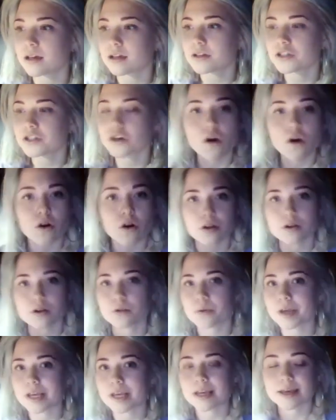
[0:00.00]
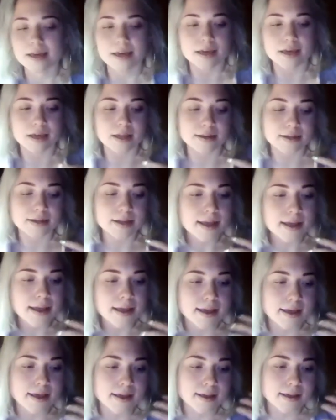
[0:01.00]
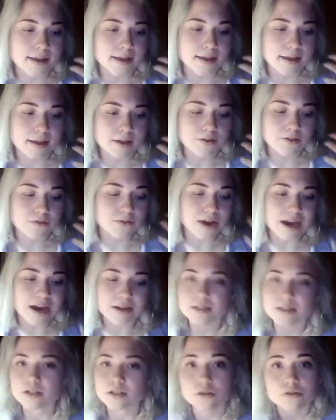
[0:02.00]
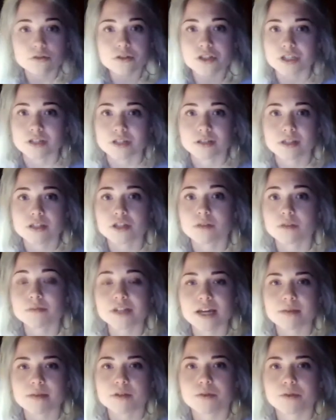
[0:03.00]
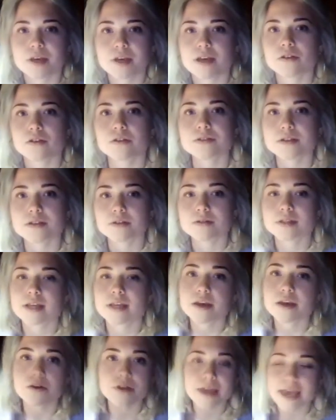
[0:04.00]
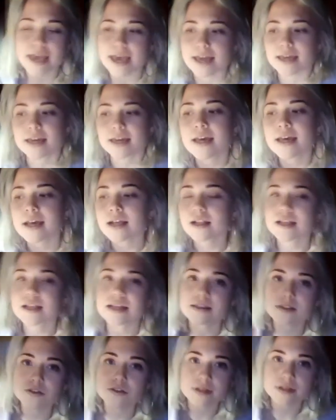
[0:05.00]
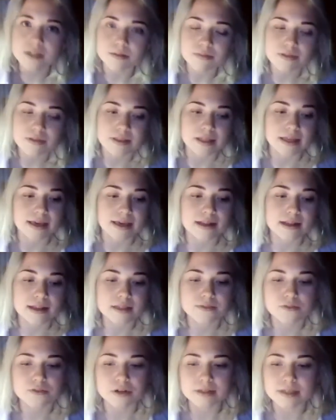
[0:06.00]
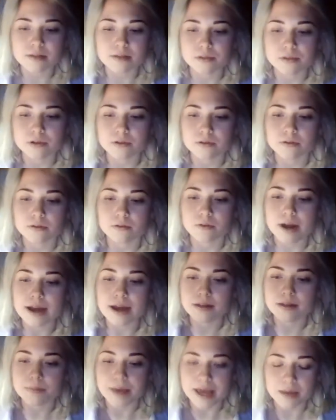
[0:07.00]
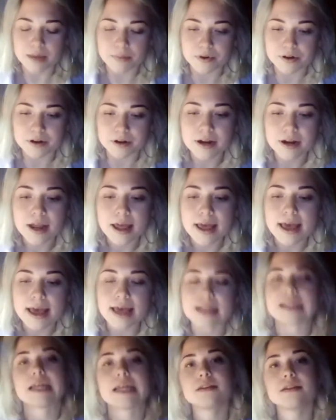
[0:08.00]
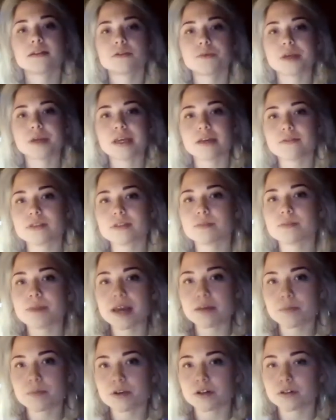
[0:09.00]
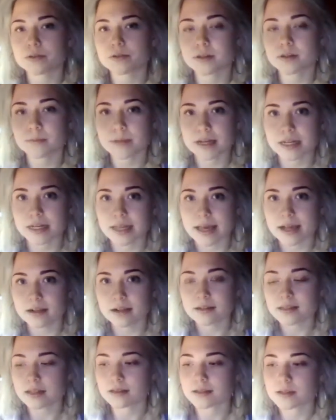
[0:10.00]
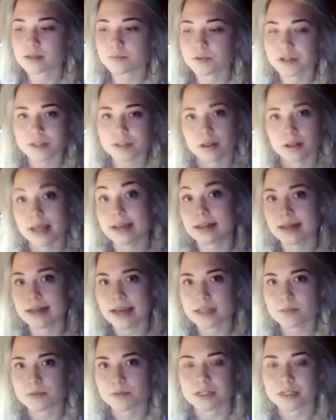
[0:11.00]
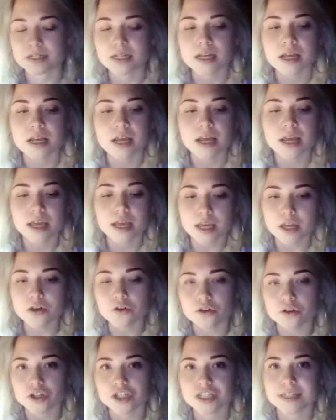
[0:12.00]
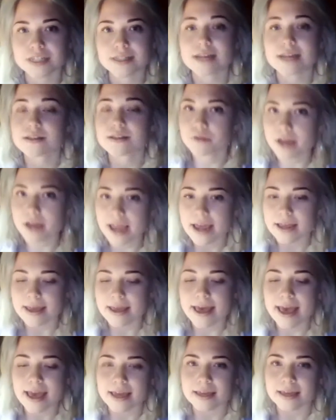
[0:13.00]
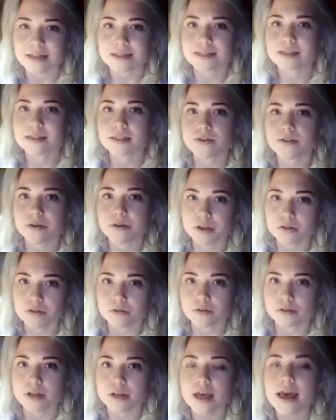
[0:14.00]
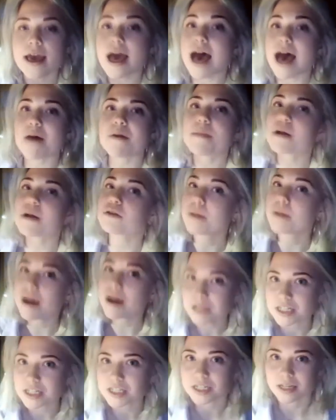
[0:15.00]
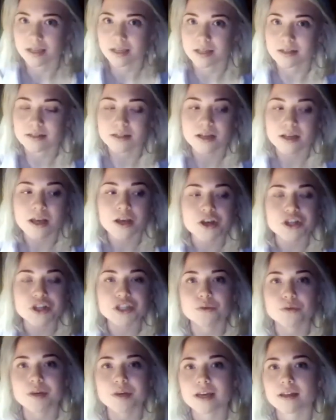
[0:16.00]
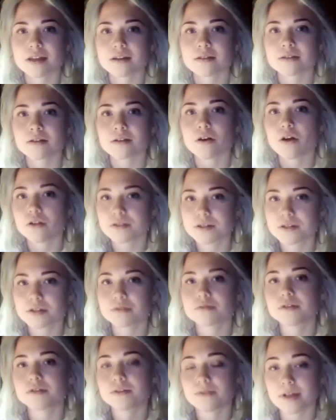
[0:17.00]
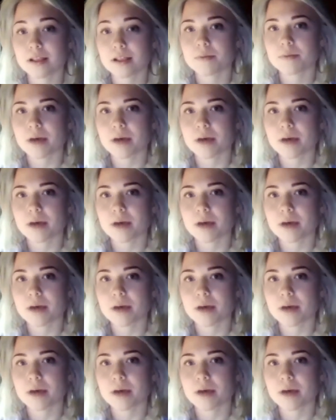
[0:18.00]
talk, we can find solutions. Sometimes we can also say, okay, let's do something, and let's, for example, write a paper, and later we give this paper to somebody else, and this person, like an expert, he or she says, okay, hey, this is very good. How about publishing it? So we can also develop